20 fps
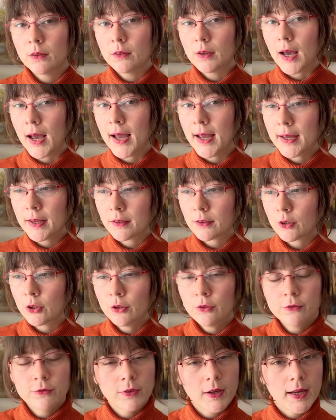I
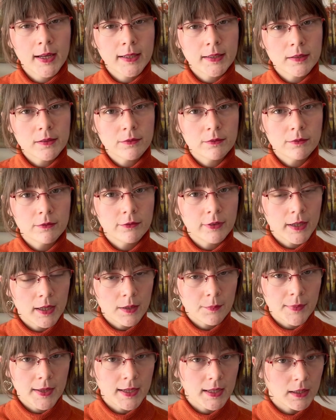couldn't find very
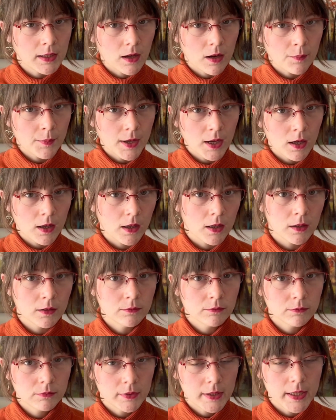many Yamaha
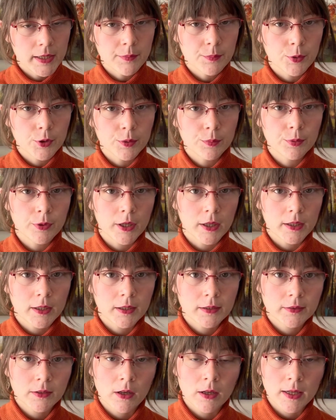keyboard
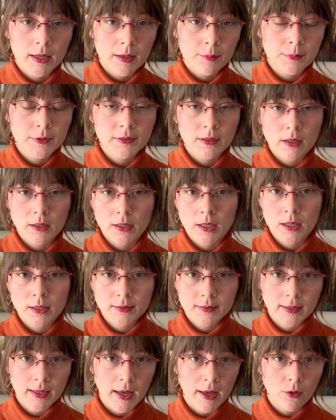products on
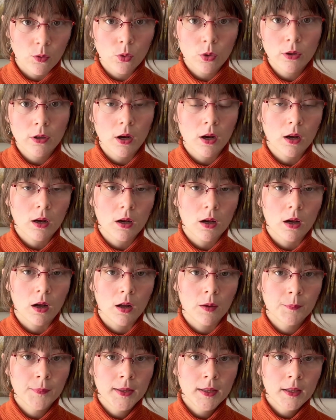Amazon.ca or
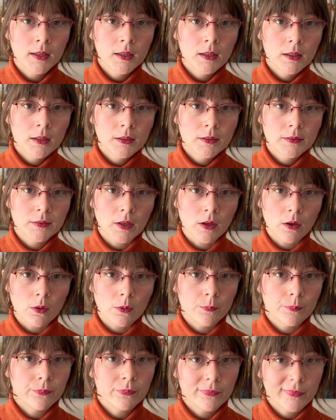.com,
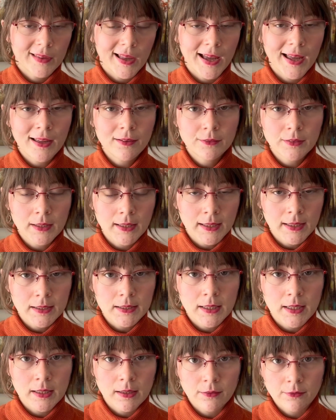so I haven't
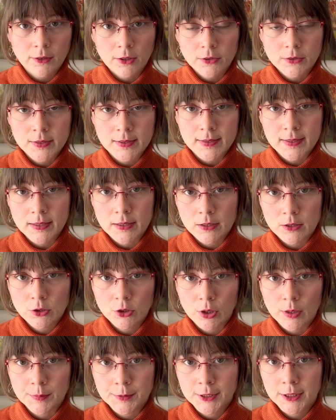linked any of those in the
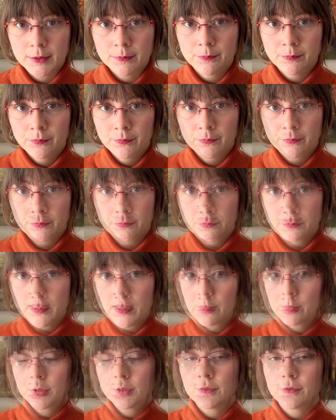description. You might be
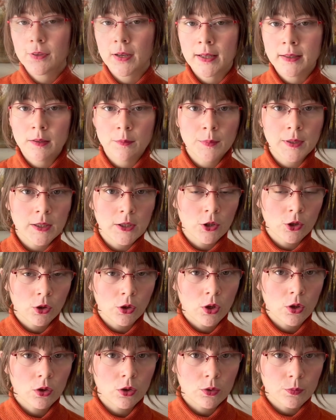able to find them in your
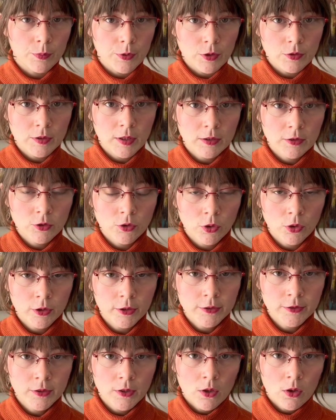local music
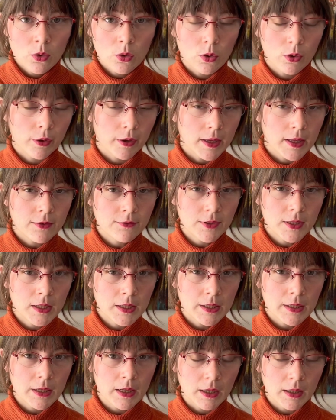stores or even
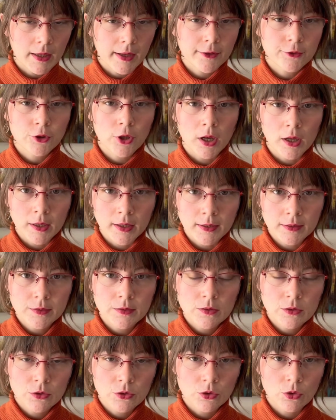in
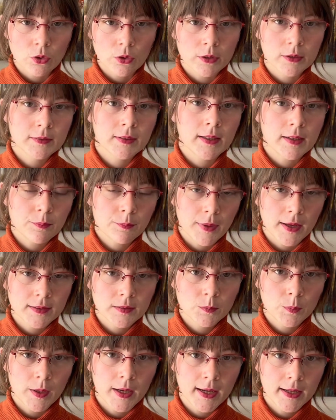electronics stores like
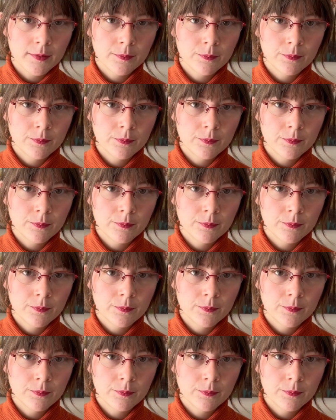Best Buy.